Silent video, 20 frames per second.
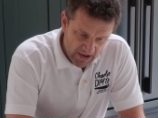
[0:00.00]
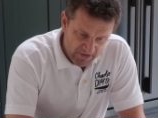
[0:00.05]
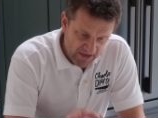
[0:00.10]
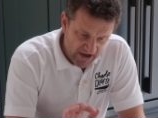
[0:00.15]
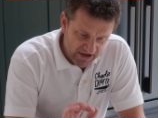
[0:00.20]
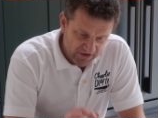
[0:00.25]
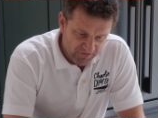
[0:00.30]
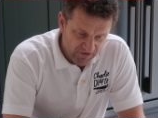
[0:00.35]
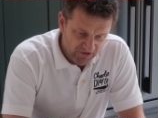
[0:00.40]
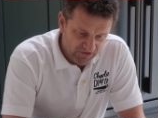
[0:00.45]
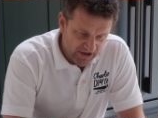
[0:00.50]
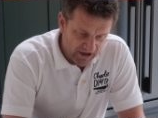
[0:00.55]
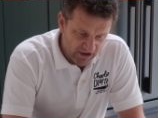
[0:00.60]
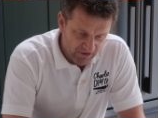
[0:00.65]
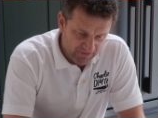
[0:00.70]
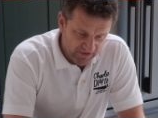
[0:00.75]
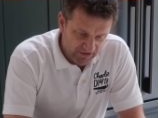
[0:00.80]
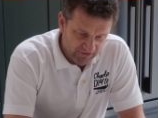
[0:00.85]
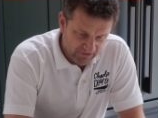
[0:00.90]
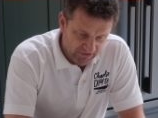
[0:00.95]
And then if you
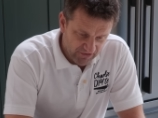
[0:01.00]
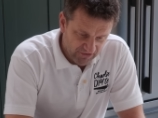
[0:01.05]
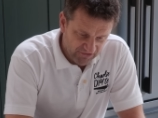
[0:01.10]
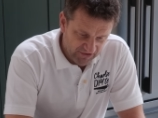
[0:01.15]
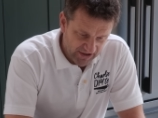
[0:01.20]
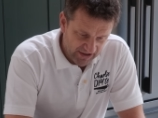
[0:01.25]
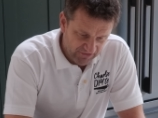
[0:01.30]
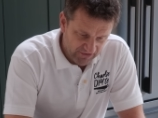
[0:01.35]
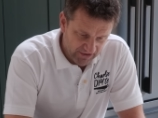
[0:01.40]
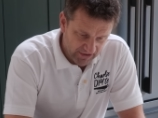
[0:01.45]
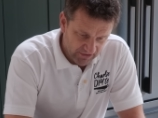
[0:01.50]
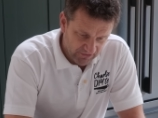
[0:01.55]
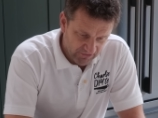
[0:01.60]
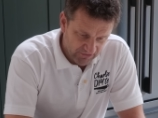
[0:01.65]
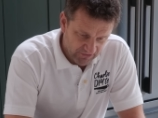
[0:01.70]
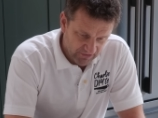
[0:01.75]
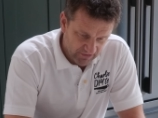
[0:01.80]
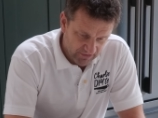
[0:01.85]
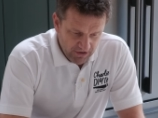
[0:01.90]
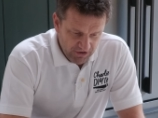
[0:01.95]
delve into the
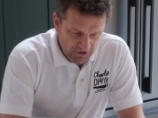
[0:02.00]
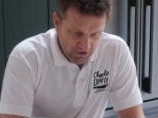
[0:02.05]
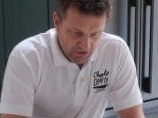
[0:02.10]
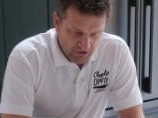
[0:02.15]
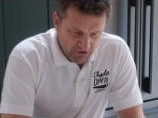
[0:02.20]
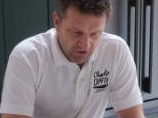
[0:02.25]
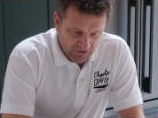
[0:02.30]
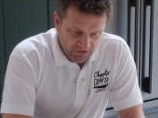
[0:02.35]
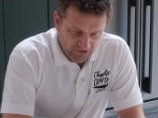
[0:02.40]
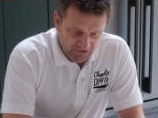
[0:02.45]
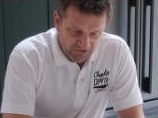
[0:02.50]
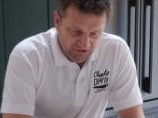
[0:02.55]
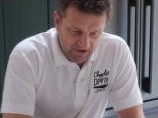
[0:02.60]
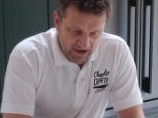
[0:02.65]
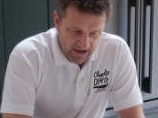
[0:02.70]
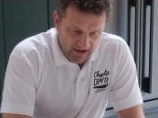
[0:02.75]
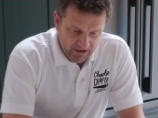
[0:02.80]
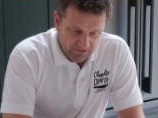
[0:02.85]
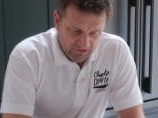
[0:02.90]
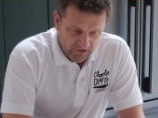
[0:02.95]
settings, you can
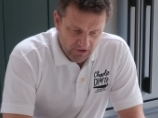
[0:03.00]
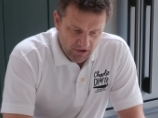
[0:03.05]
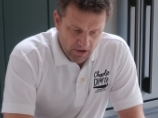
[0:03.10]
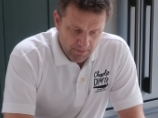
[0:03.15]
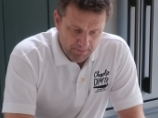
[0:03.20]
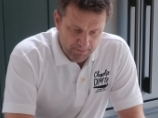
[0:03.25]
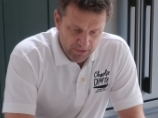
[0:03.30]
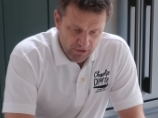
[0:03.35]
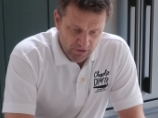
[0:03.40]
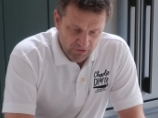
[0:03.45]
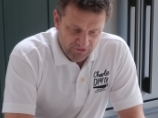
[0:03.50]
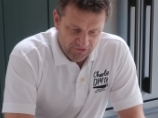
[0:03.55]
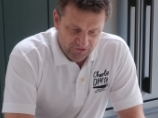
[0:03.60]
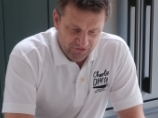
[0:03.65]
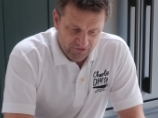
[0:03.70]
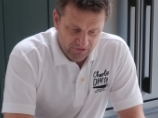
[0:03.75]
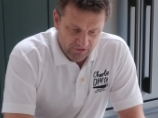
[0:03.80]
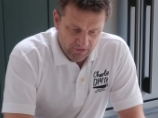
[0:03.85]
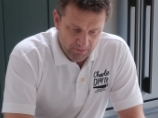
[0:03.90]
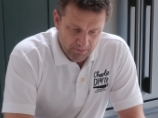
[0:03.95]
set a
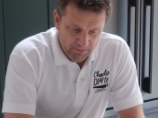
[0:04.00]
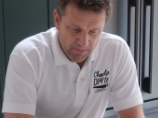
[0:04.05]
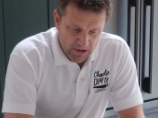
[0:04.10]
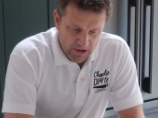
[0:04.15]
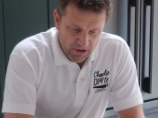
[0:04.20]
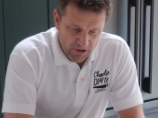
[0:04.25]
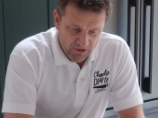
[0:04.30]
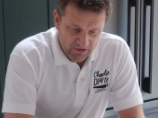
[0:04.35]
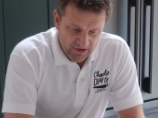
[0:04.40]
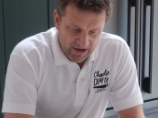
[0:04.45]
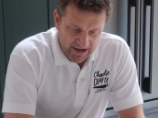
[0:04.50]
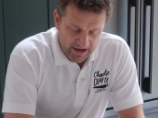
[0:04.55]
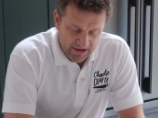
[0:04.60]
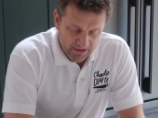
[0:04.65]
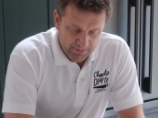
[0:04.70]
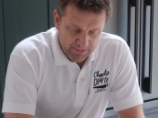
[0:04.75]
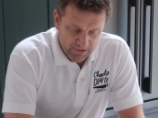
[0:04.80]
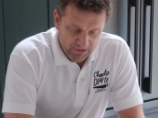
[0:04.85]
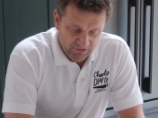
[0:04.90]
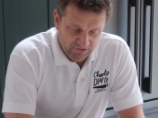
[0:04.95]
boost mode and
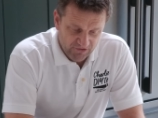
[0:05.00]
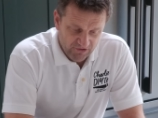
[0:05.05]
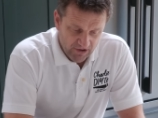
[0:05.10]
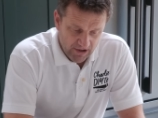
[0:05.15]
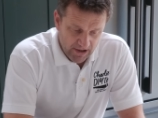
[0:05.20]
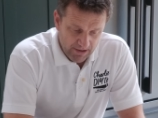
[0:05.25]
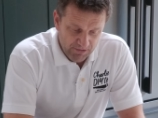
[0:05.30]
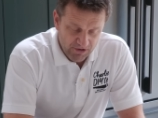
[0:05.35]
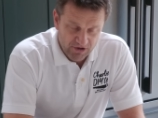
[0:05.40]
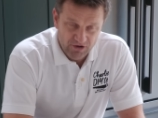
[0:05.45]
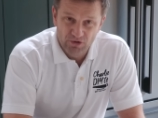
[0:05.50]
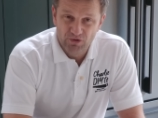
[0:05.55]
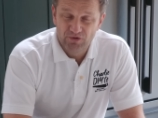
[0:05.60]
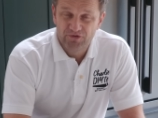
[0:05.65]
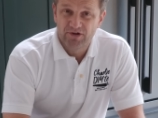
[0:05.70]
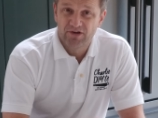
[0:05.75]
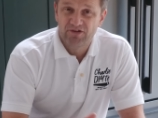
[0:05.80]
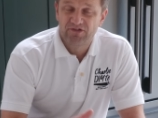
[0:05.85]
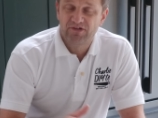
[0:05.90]
a boost time. You can also